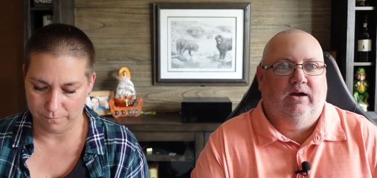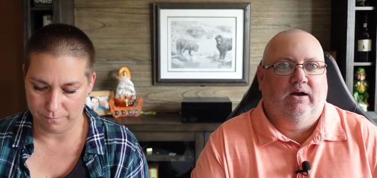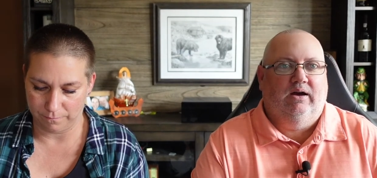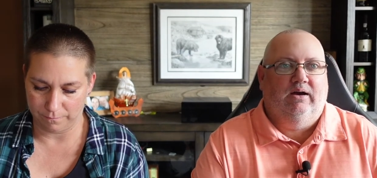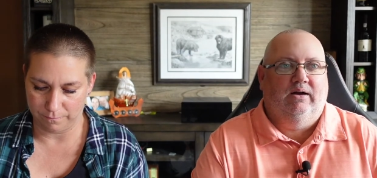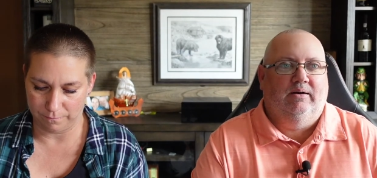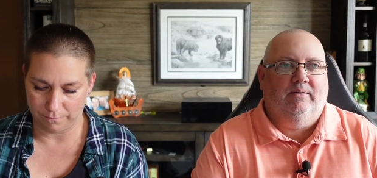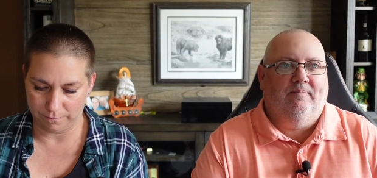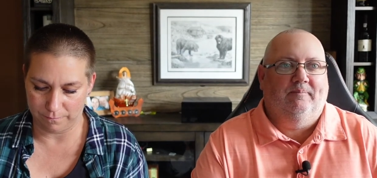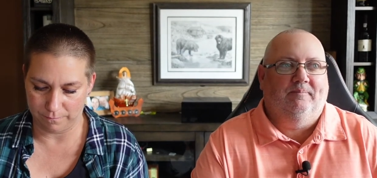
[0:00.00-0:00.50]

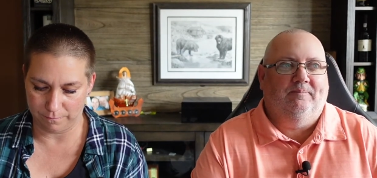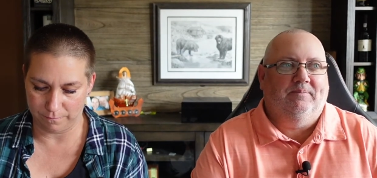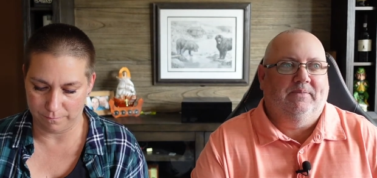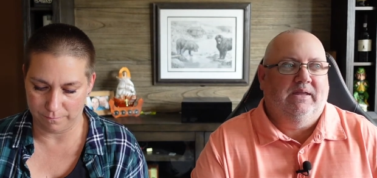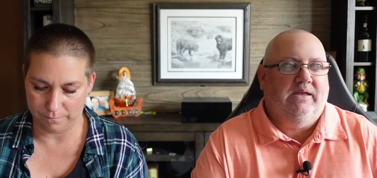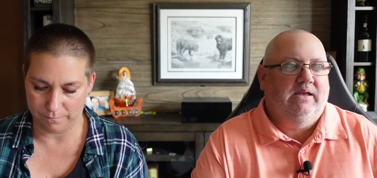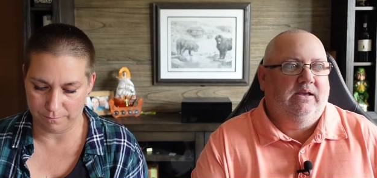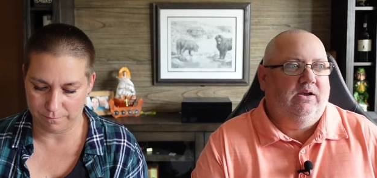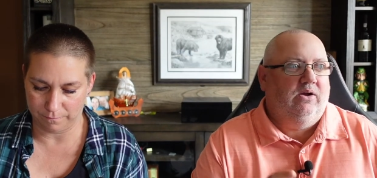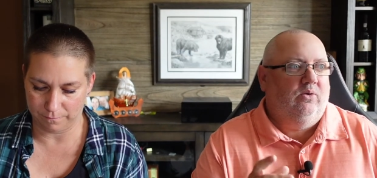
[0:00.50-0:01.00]
Speaker 1: Um,
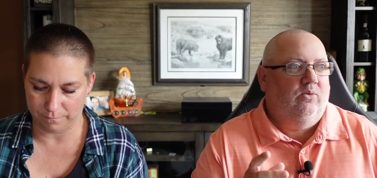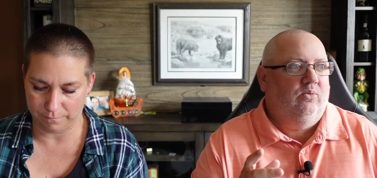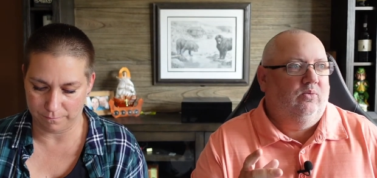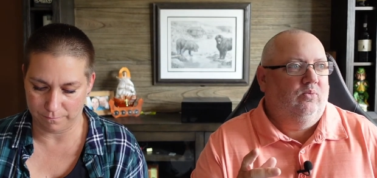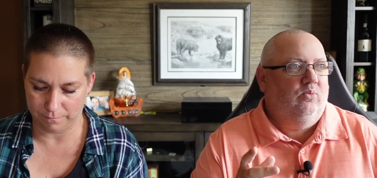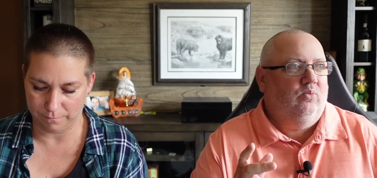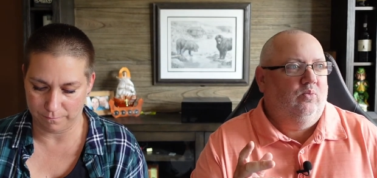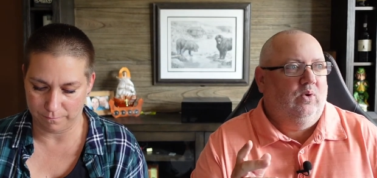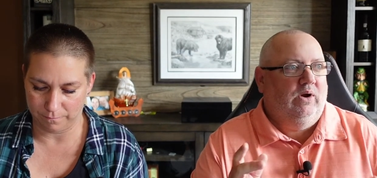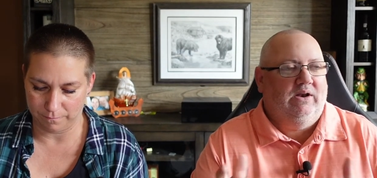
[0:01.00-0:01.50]
you know,
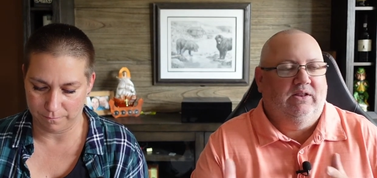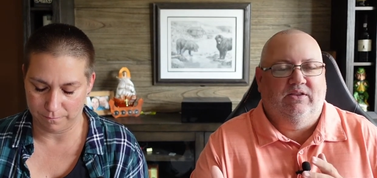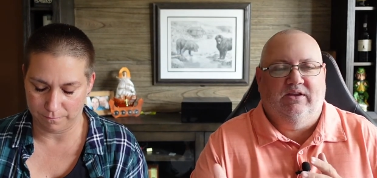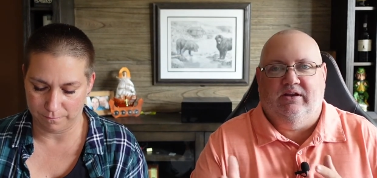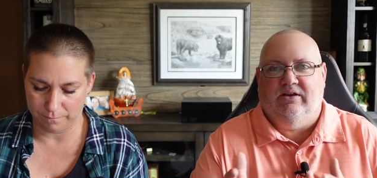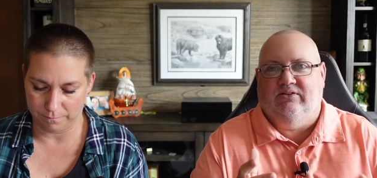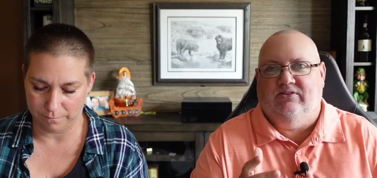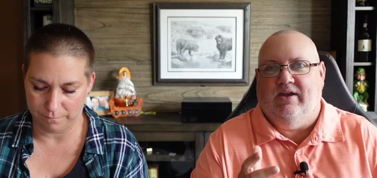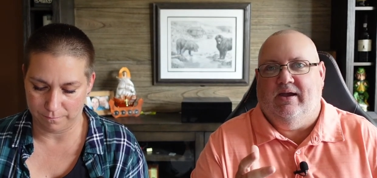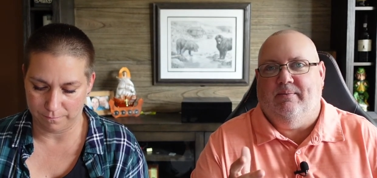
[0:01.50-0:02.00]
one of
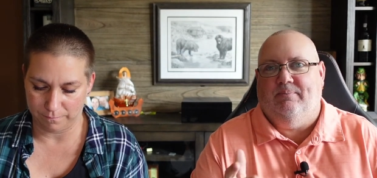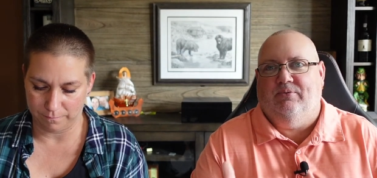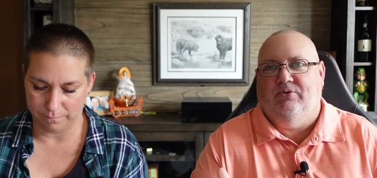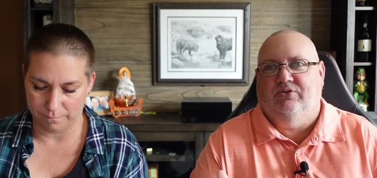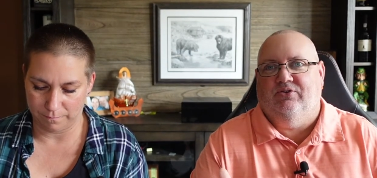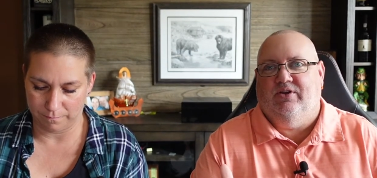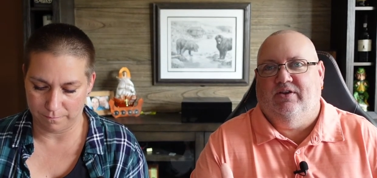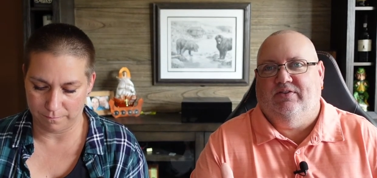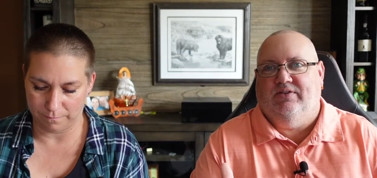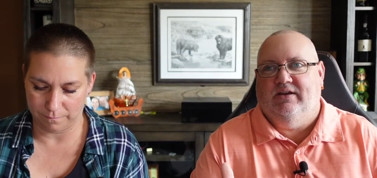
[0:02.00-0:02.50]
the
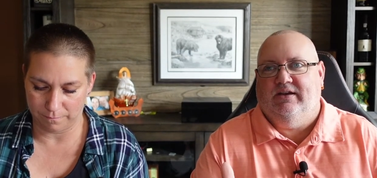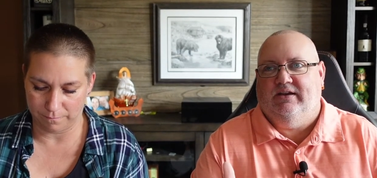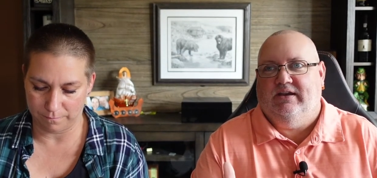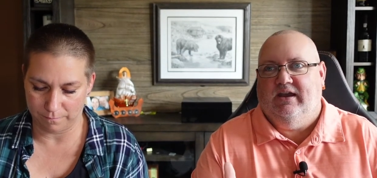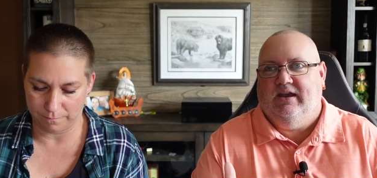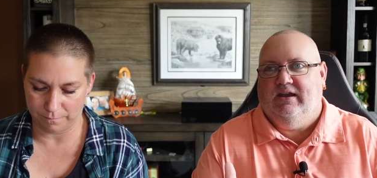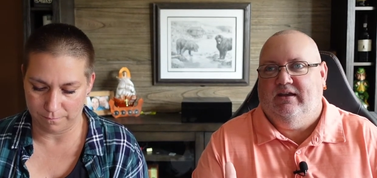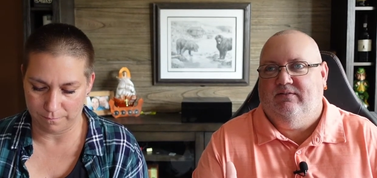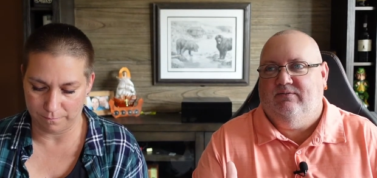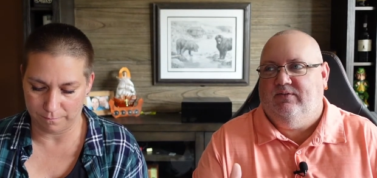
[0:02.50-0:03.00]
examples that they
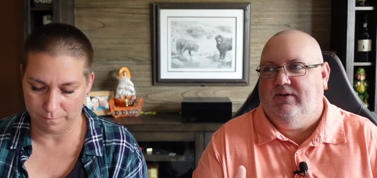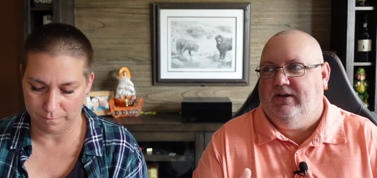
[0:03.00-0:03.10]
gave,